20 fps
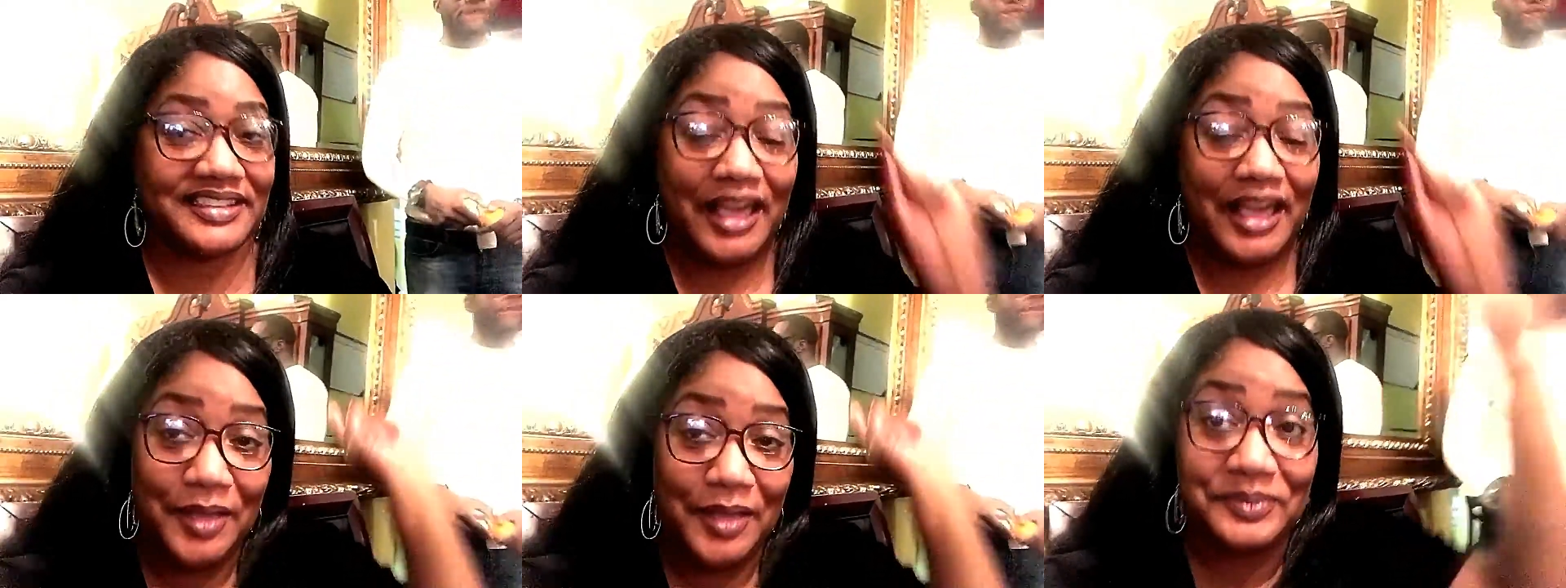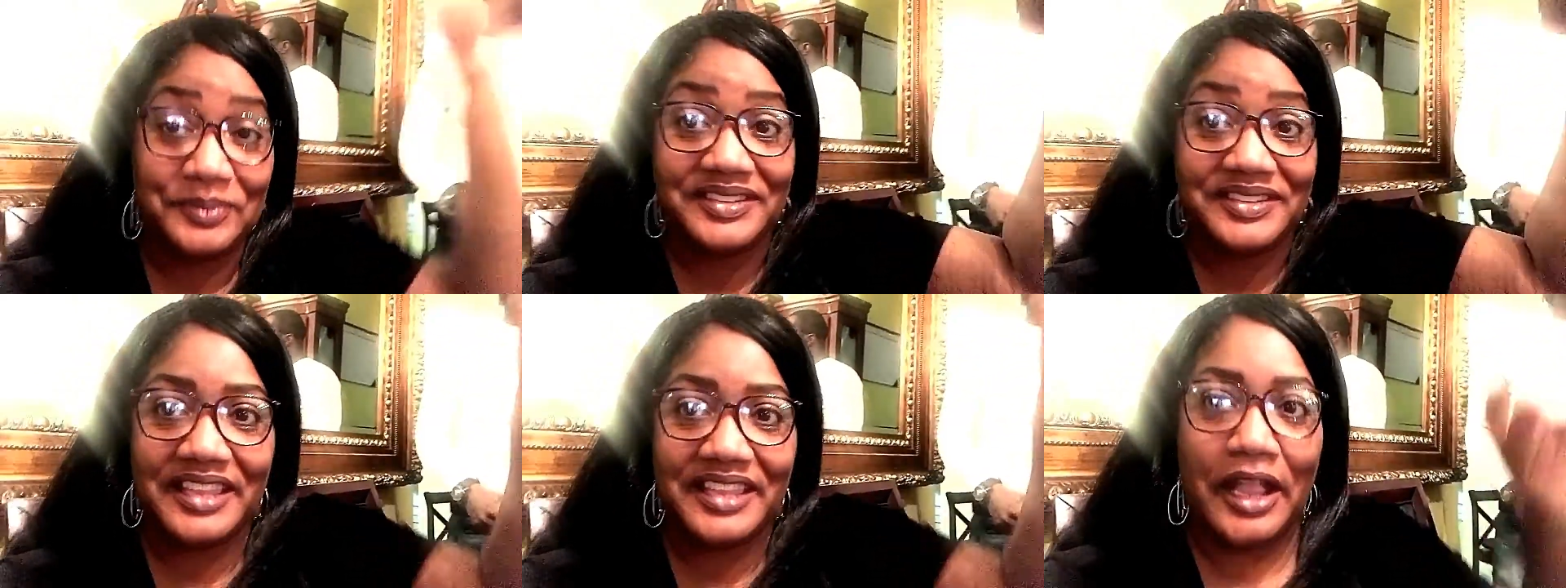
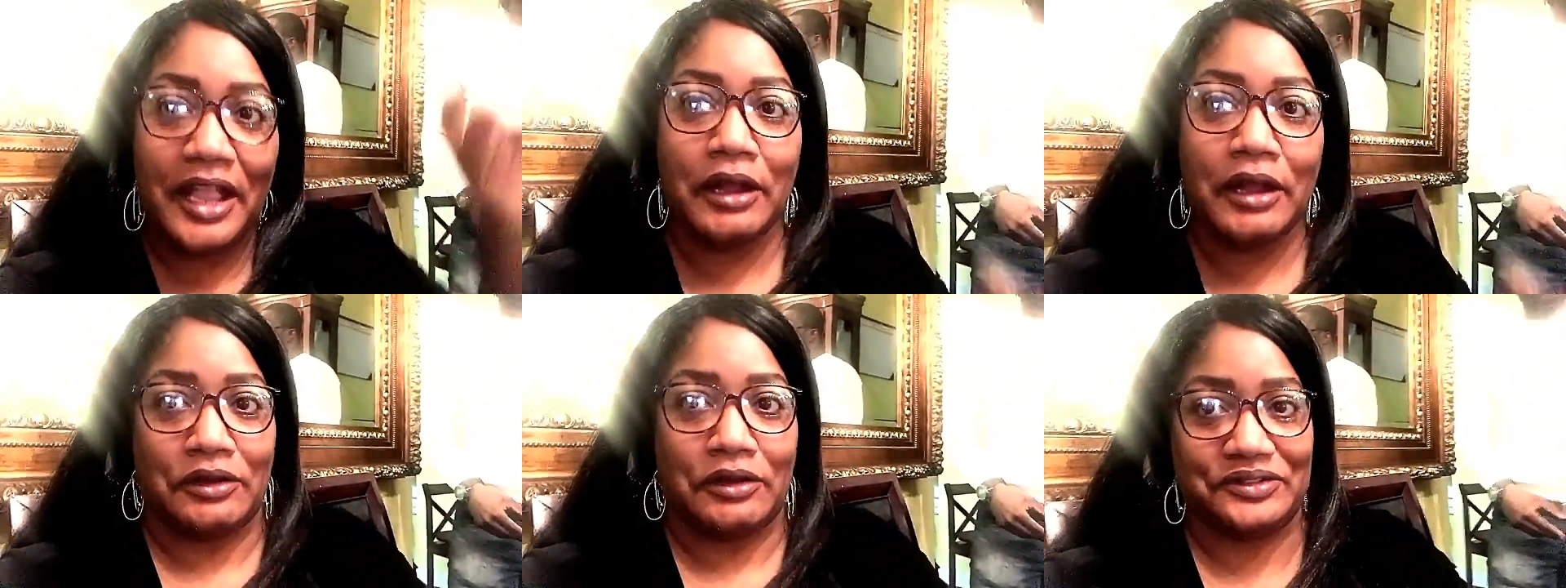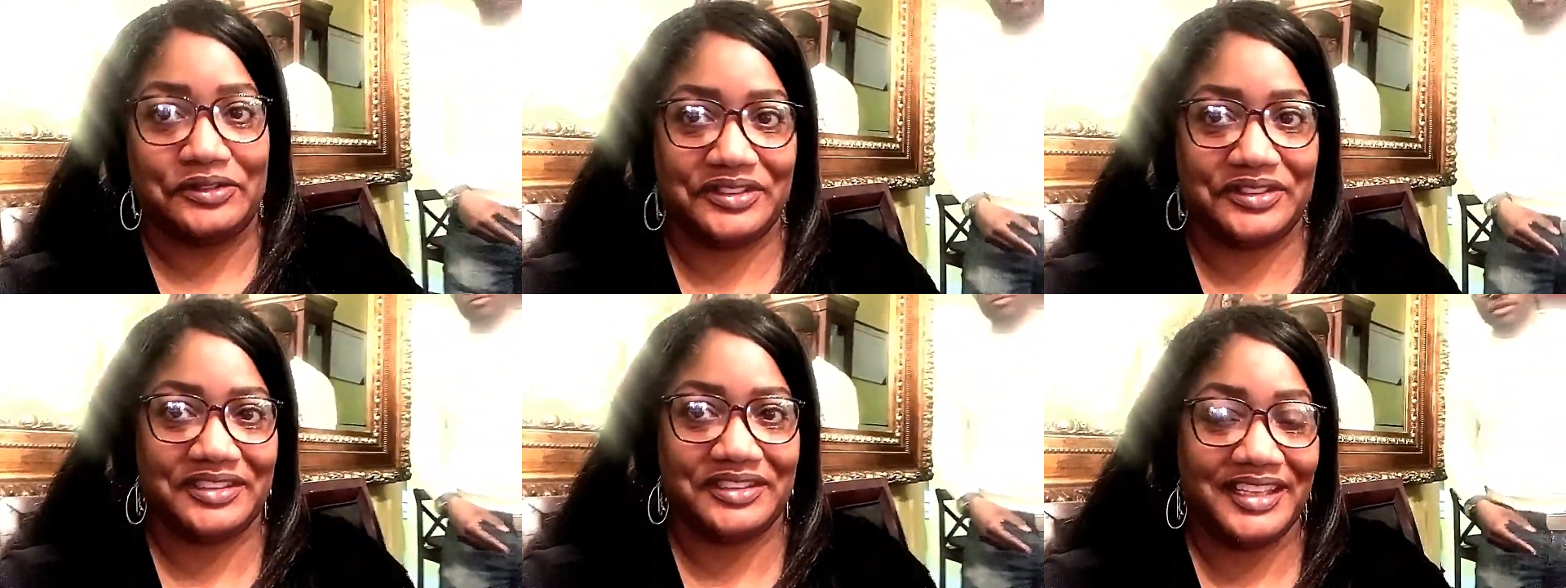
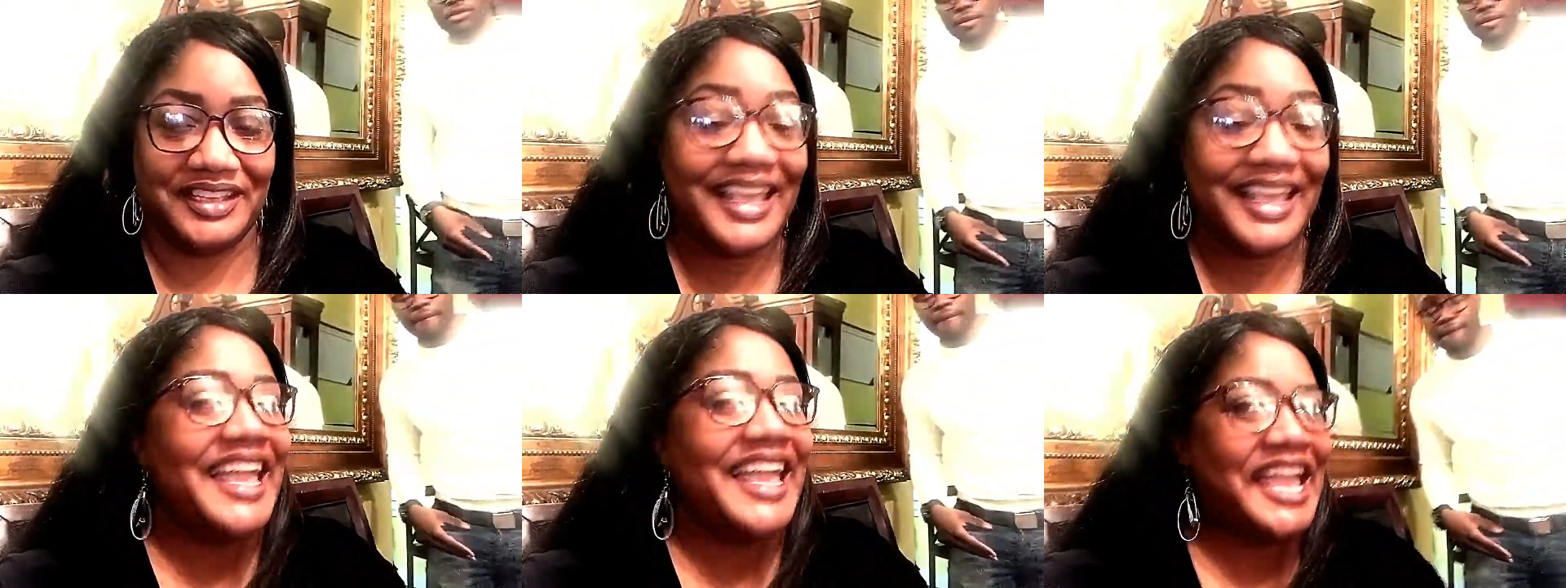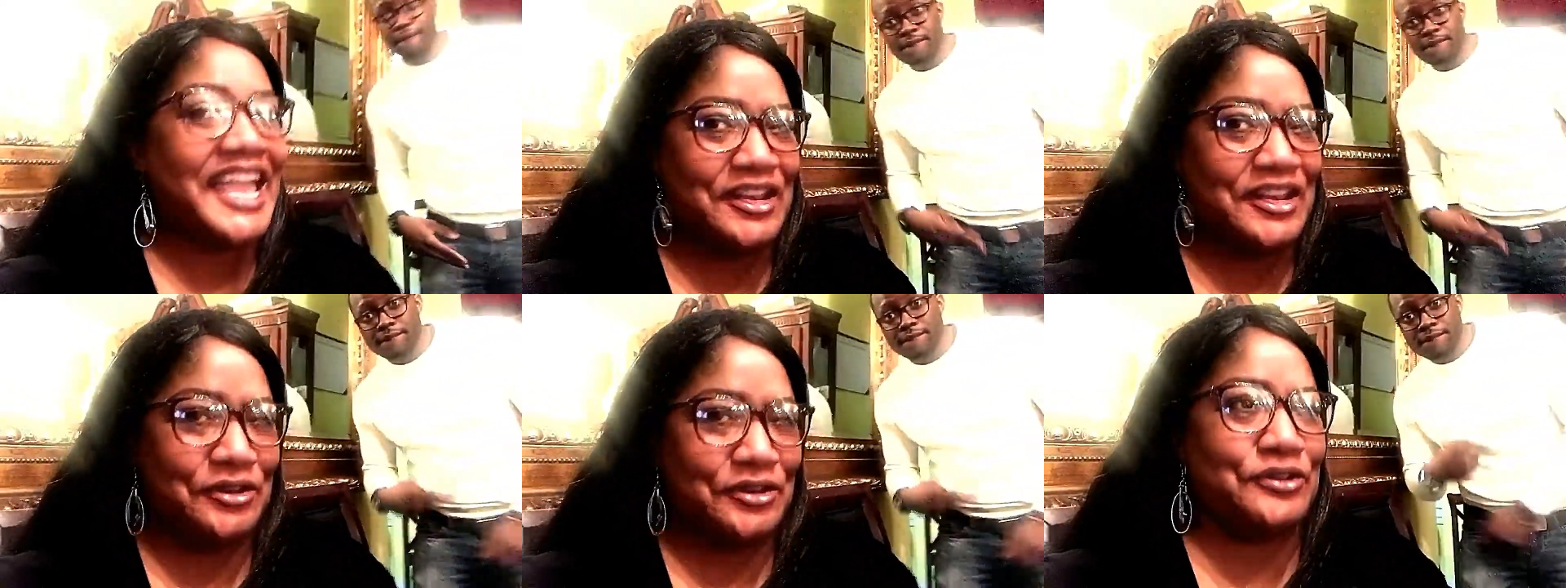upstairs
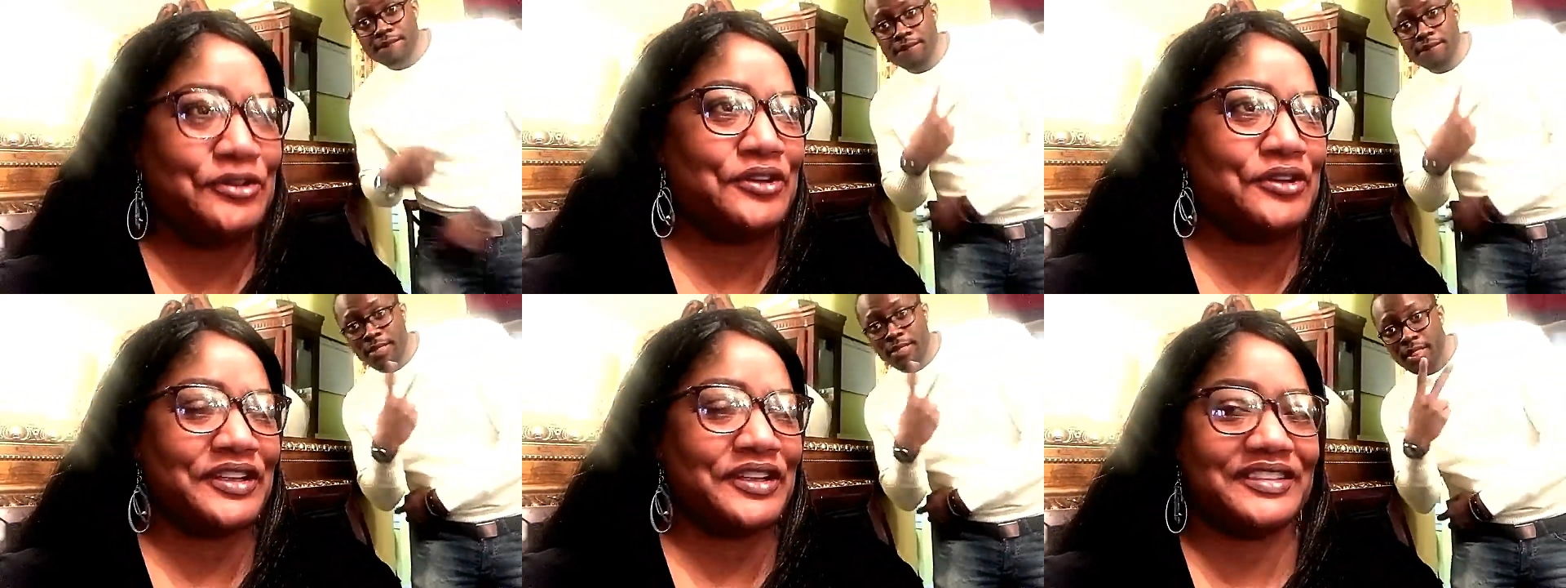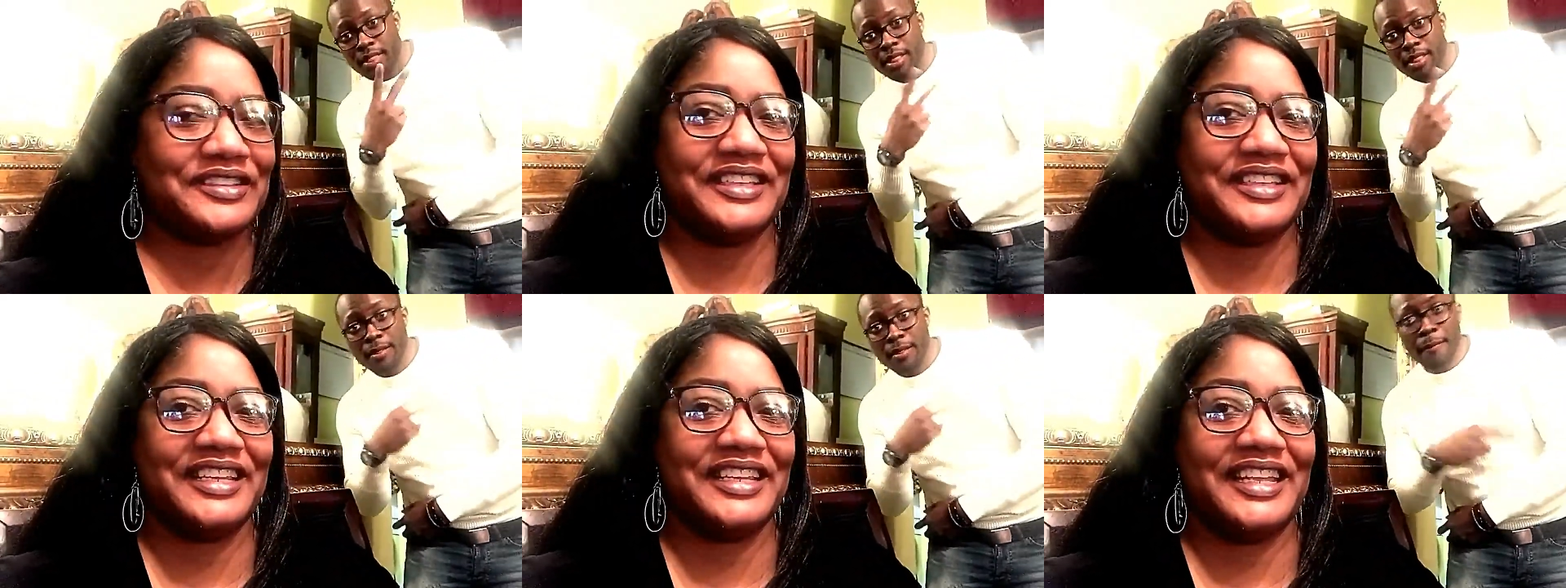in New York
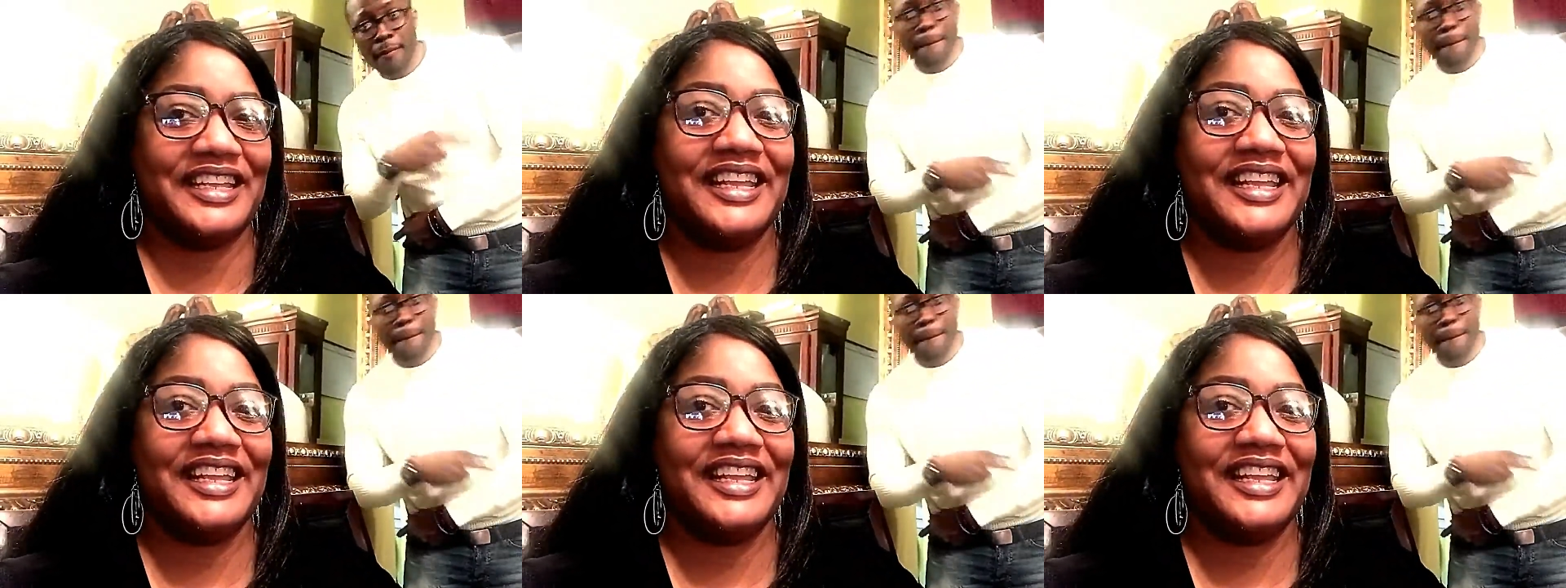City.